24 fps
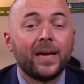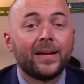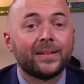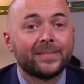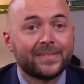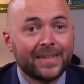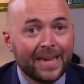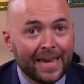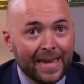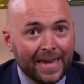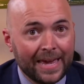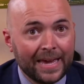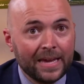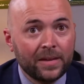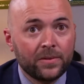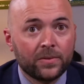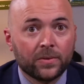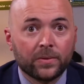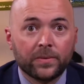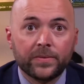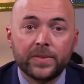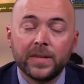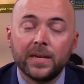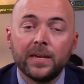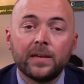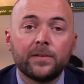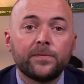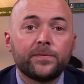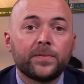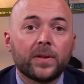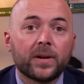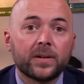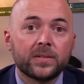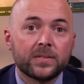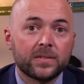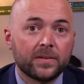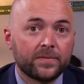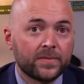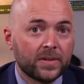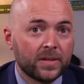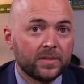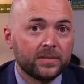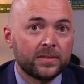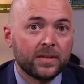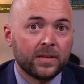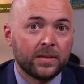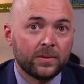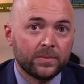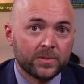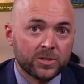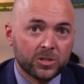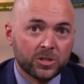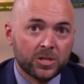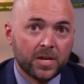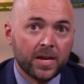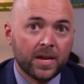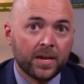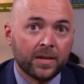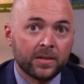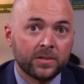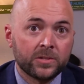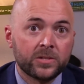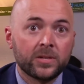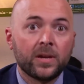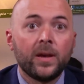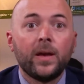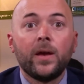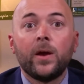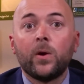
to handle the influx of continuous change,